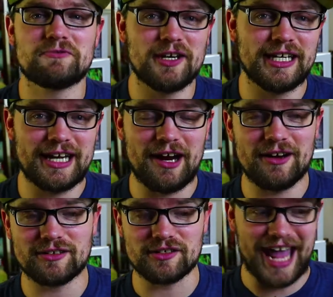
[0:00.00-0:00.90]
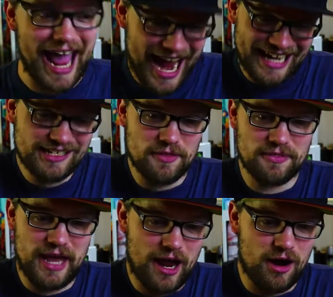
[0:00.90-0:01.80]
running characters, and
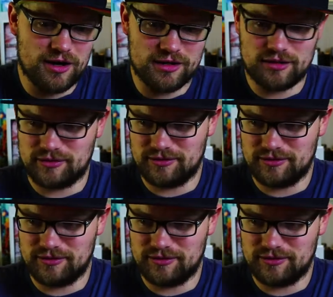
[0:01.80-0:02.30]
they are